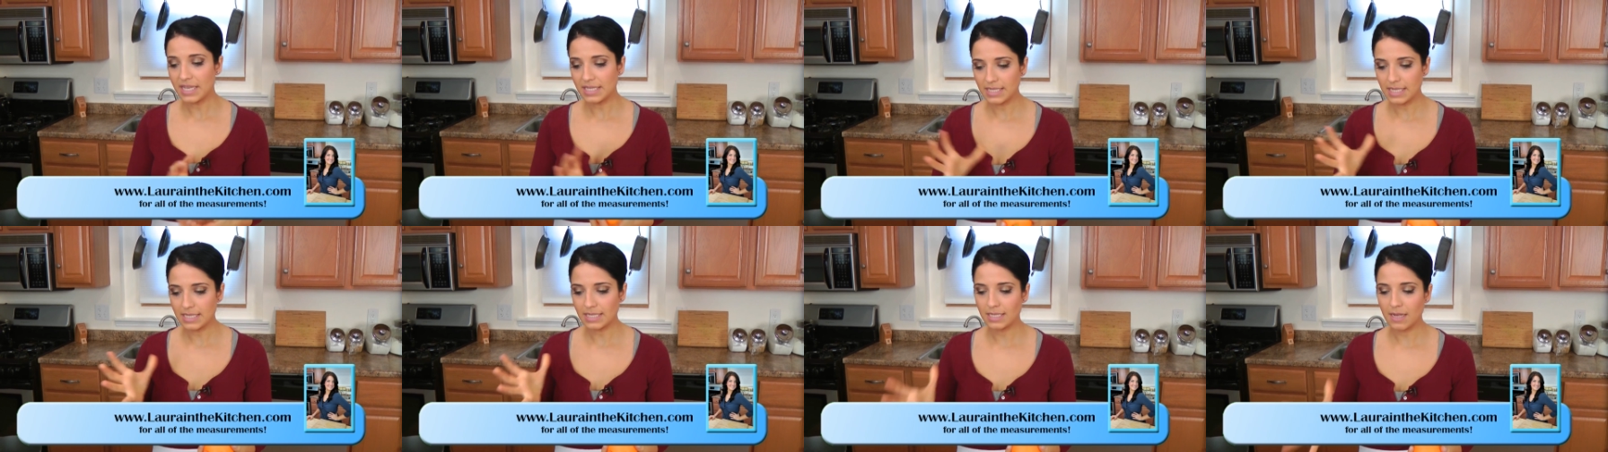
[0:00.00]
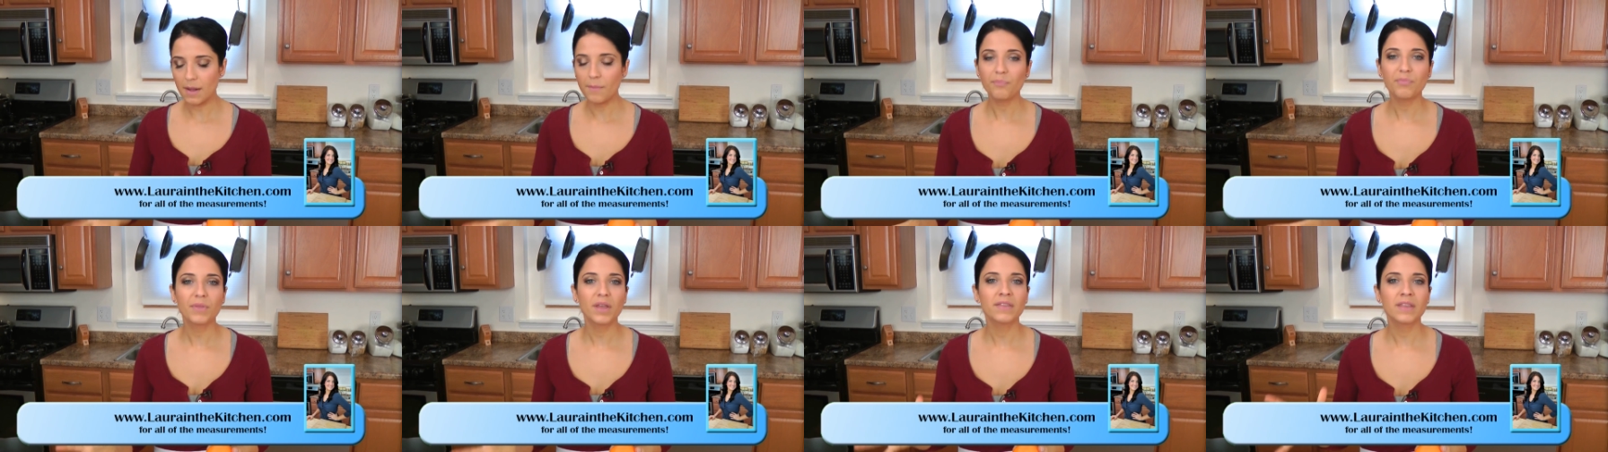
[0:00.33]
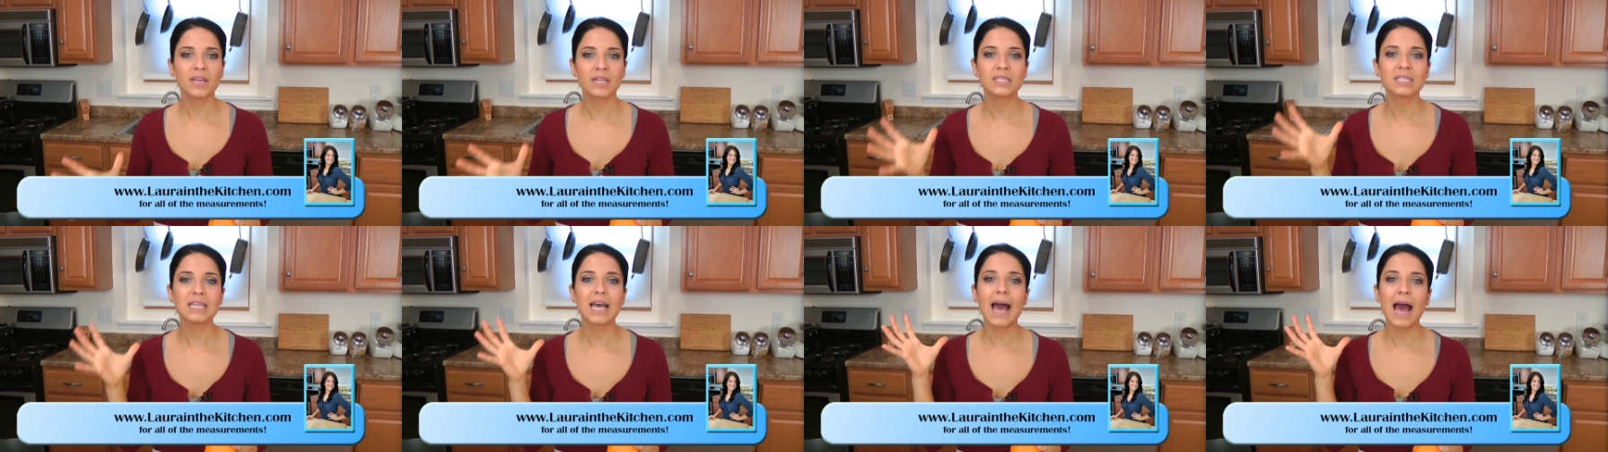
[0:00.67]
this is something
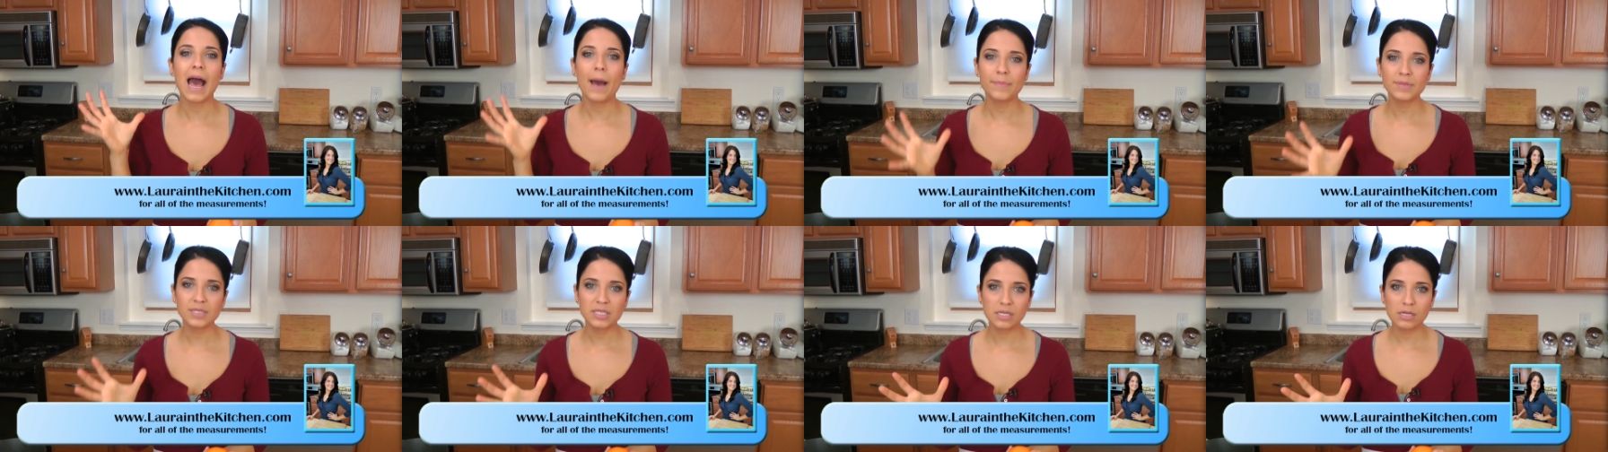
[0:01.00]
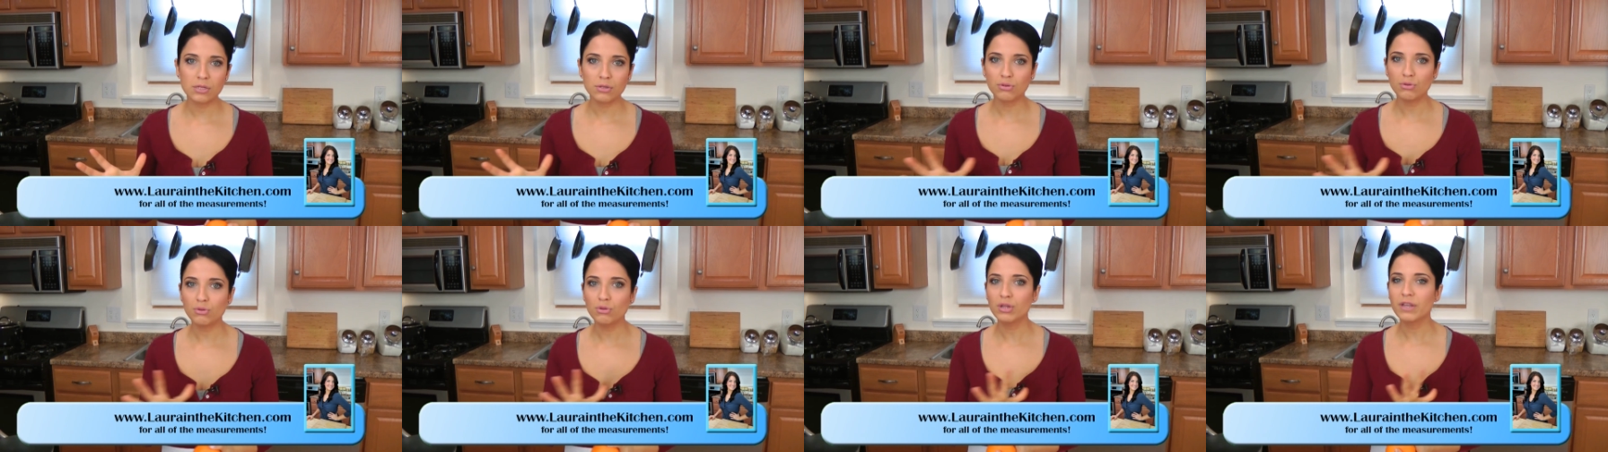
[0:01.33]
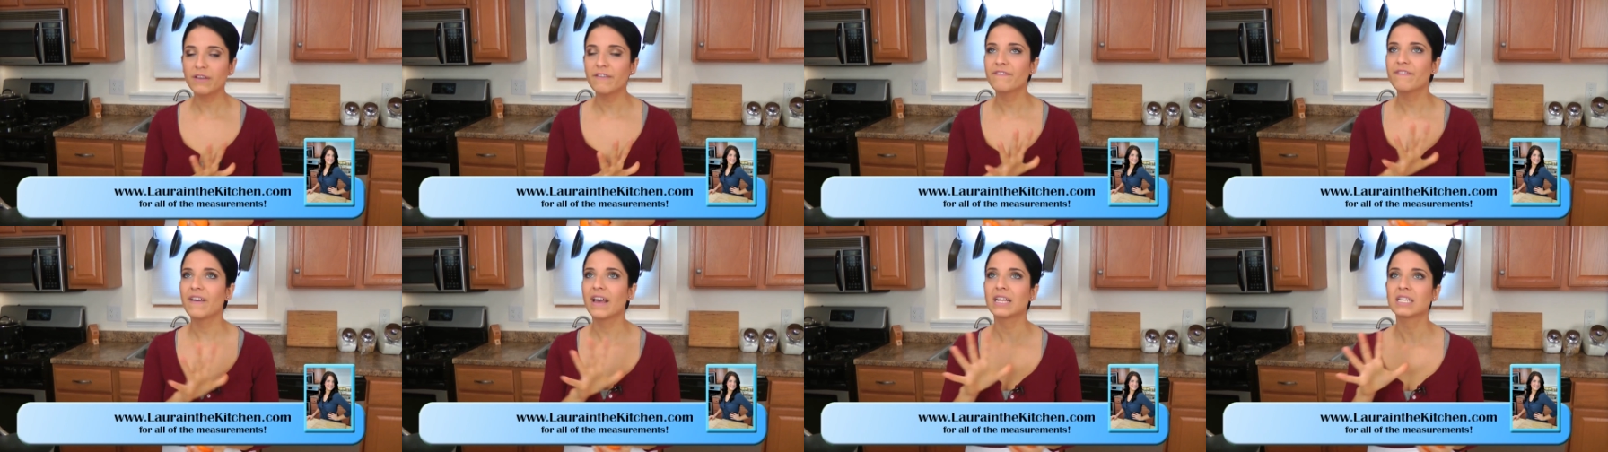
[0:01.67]
that's
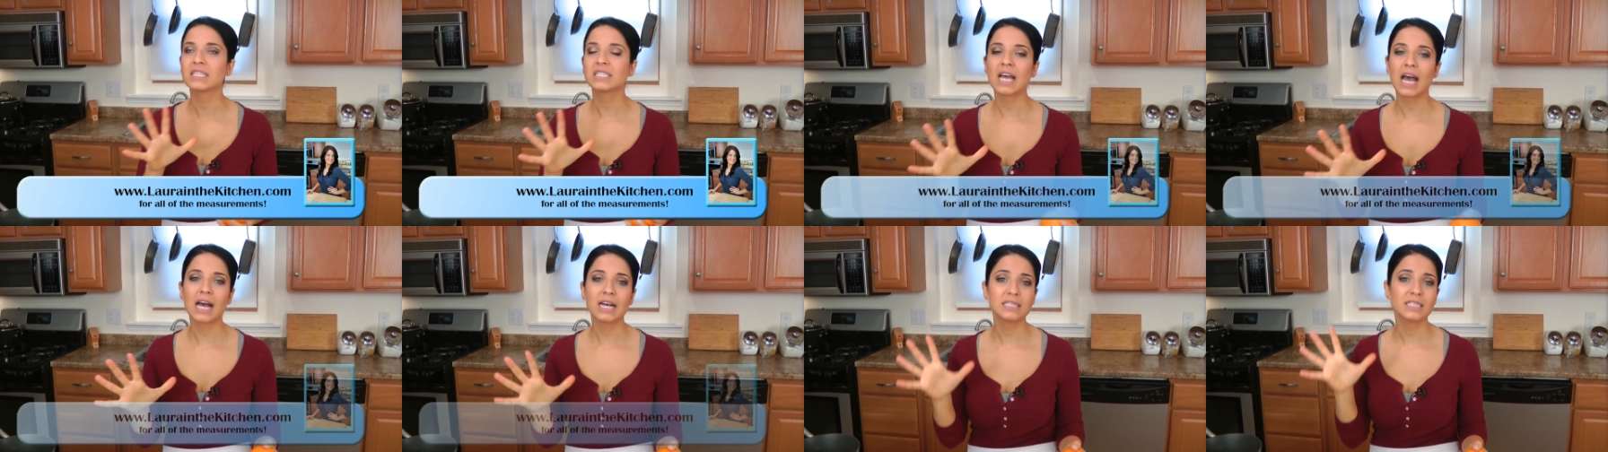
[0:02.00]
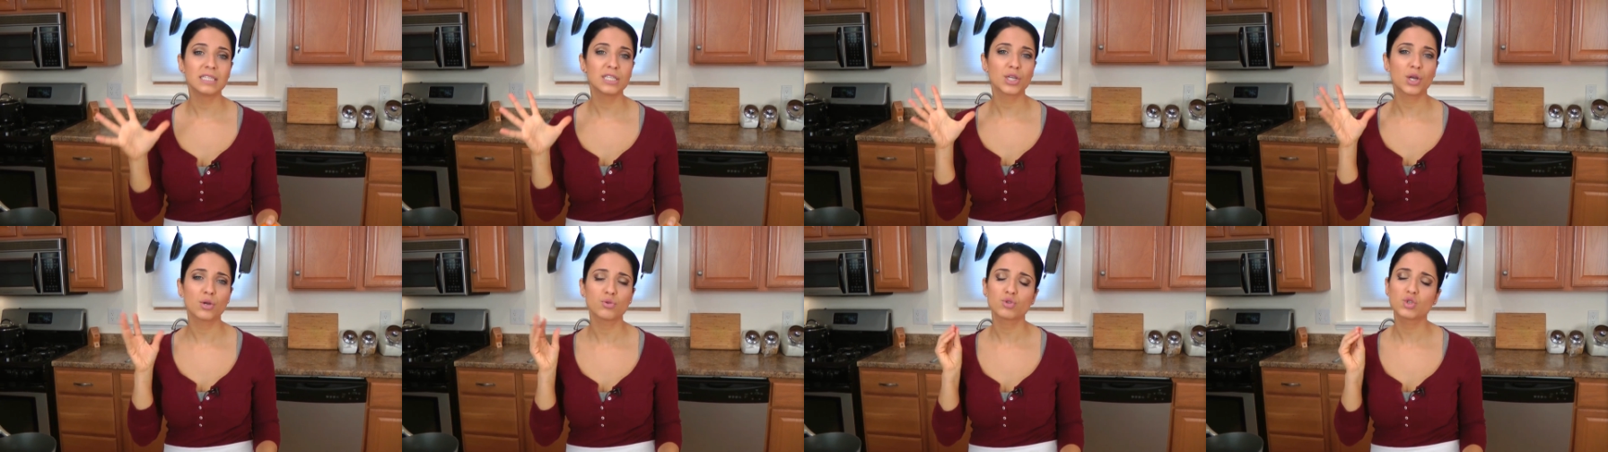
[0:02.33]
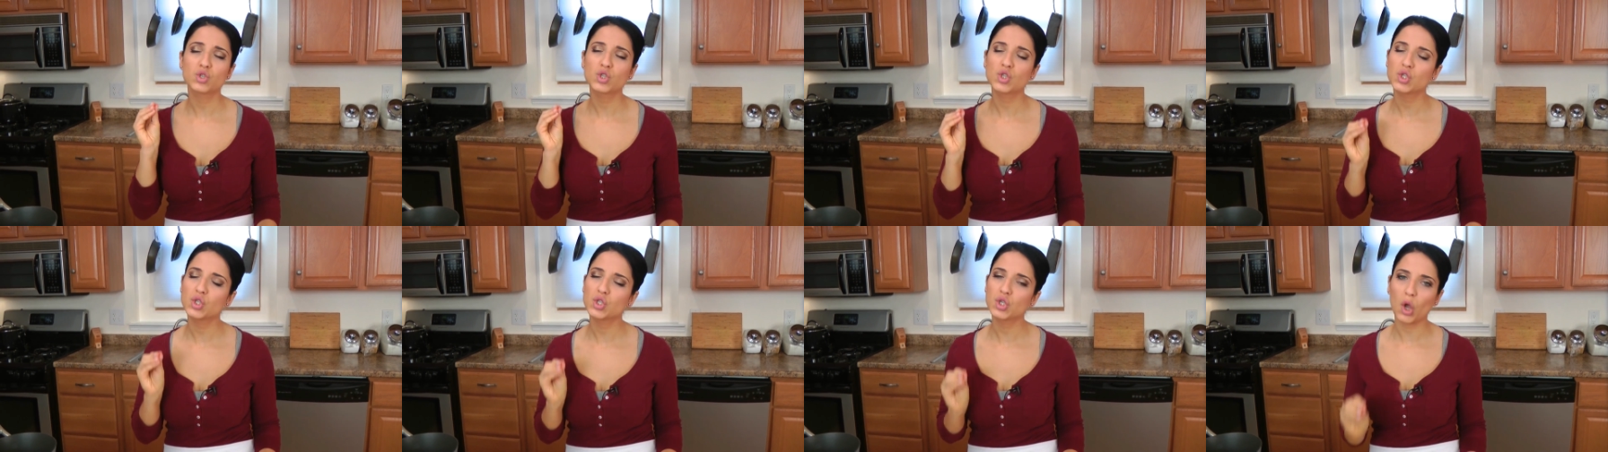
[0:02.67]
absolutely fantastic on
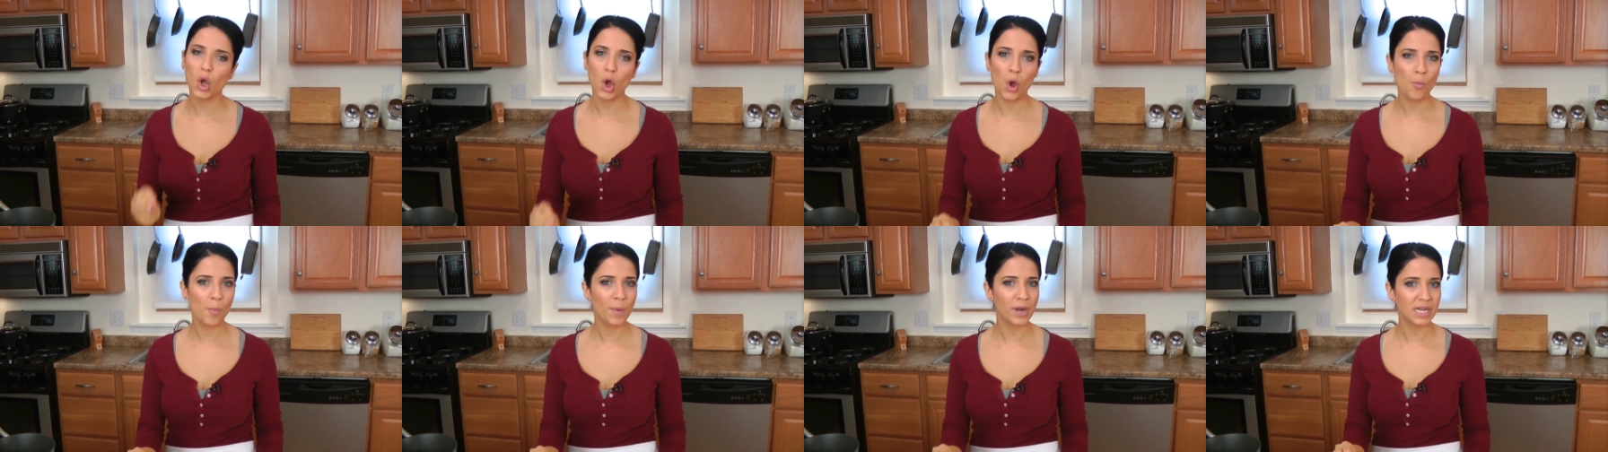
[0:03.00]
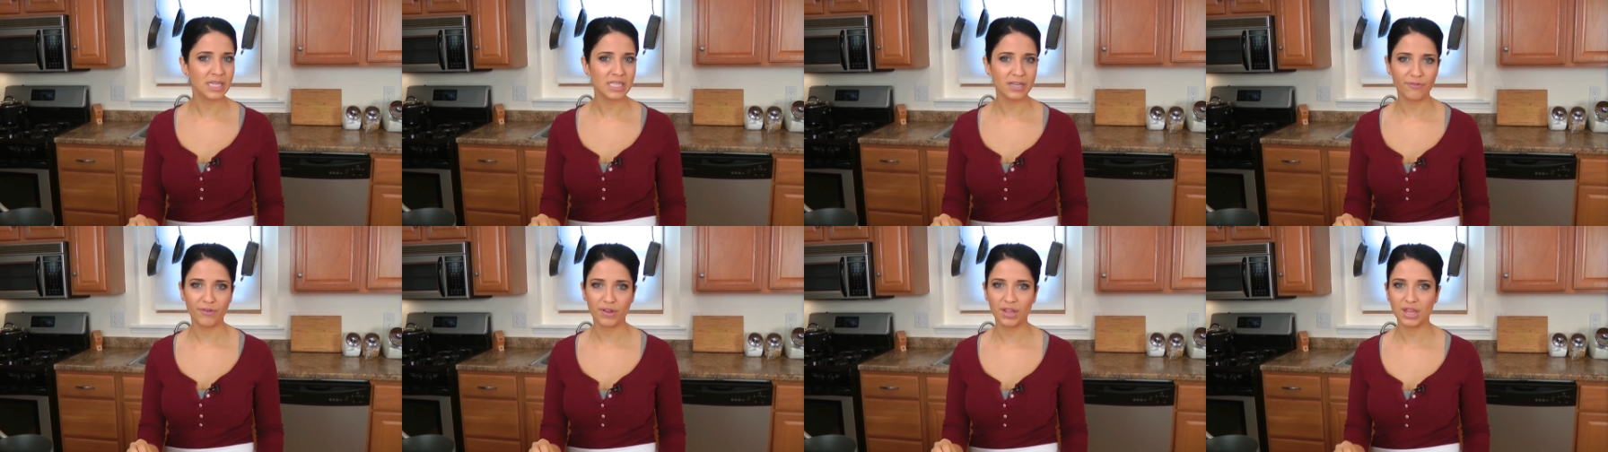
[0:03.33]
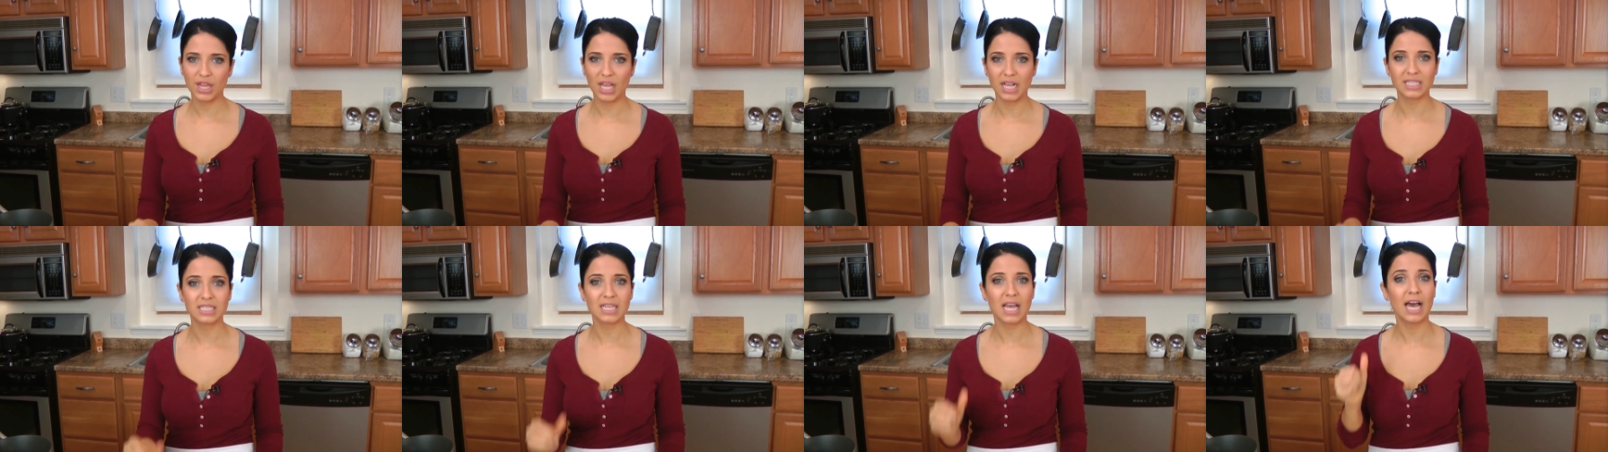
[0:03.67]
so many different
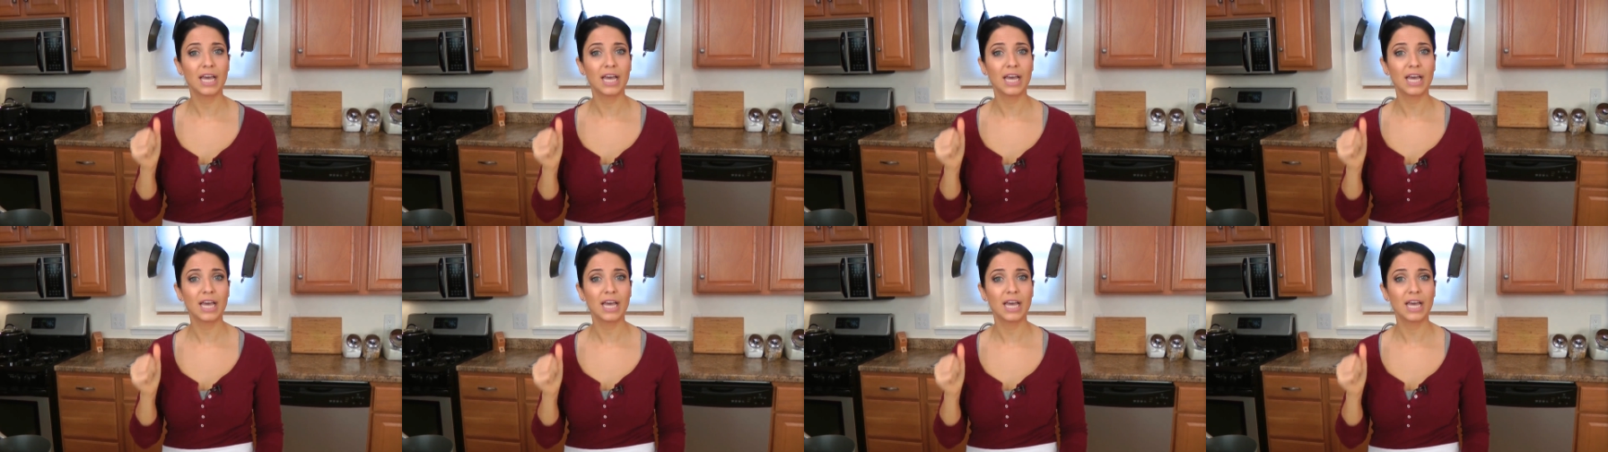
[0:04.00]
things.